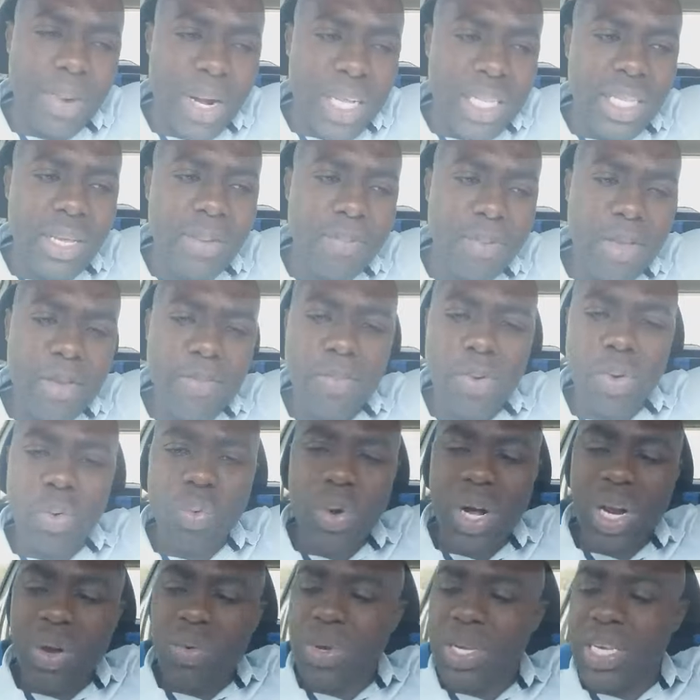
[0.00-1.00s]
other people
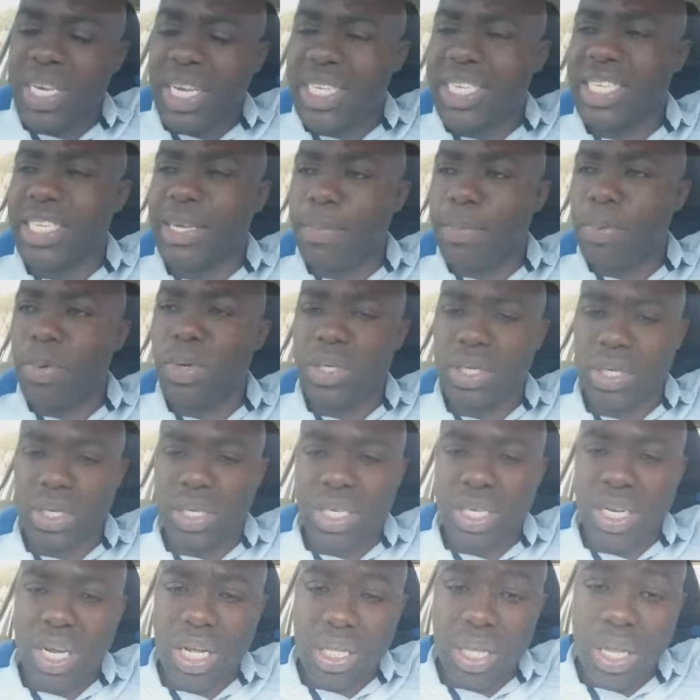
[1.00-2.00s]
while we can support
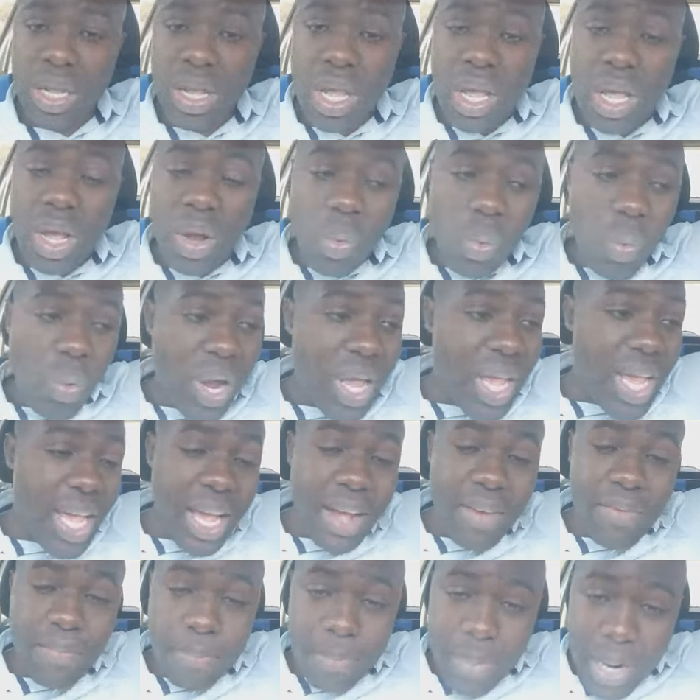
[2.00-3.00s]
each other? We
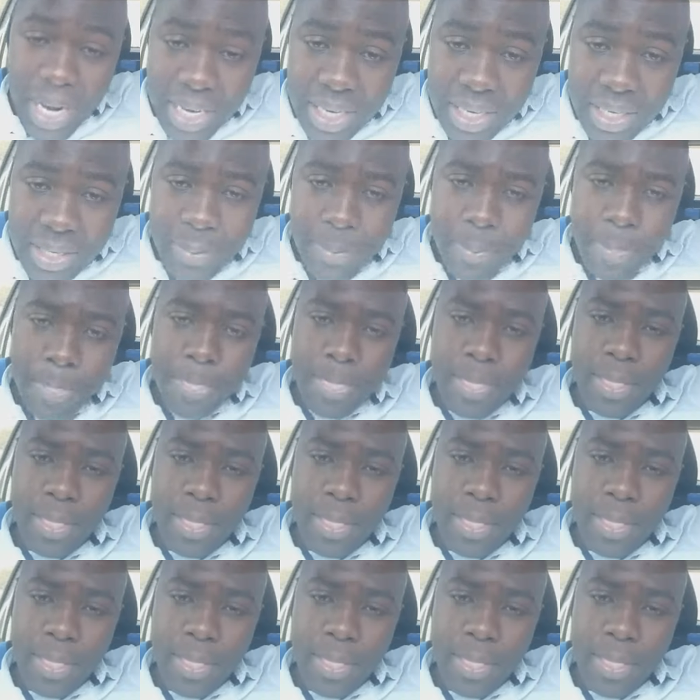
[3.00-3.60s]
have money.